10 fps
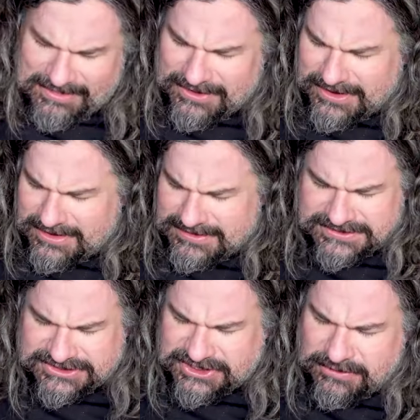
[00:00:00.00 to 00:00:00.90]
Look,
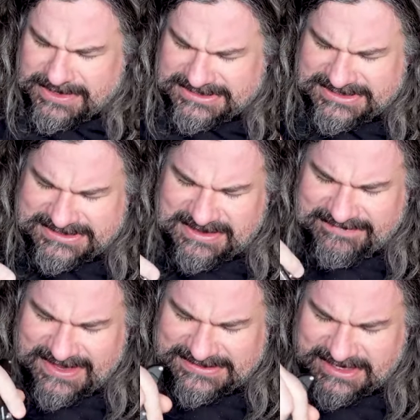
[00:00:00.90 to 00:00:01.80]
so much of the
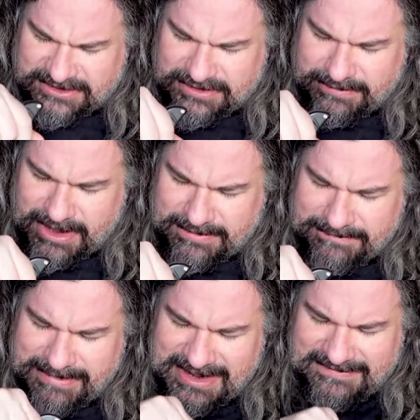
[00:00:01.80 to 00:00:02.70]
stuff, yes, I could have bought
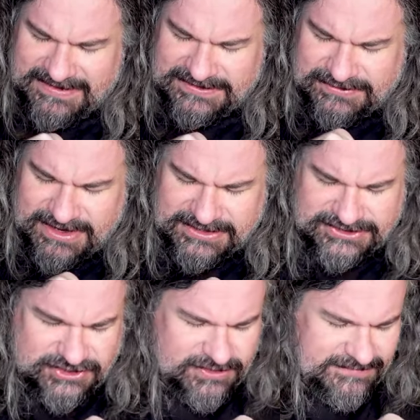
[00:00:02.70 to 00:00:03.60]
many of these
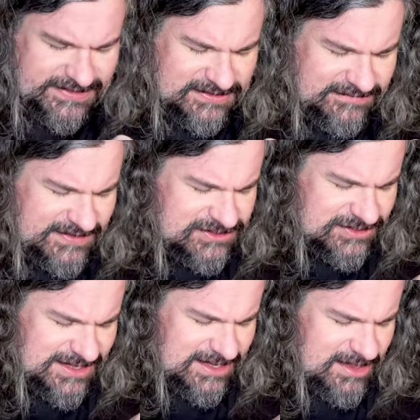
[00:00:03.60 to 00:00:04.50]
records sort of
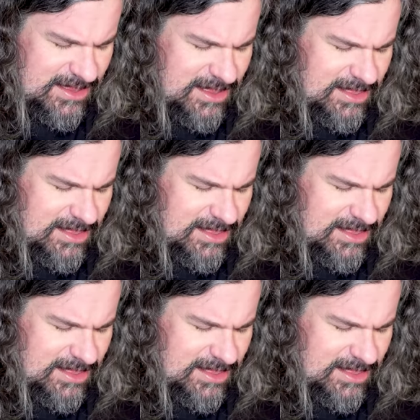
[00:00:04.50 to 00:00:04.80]
individually.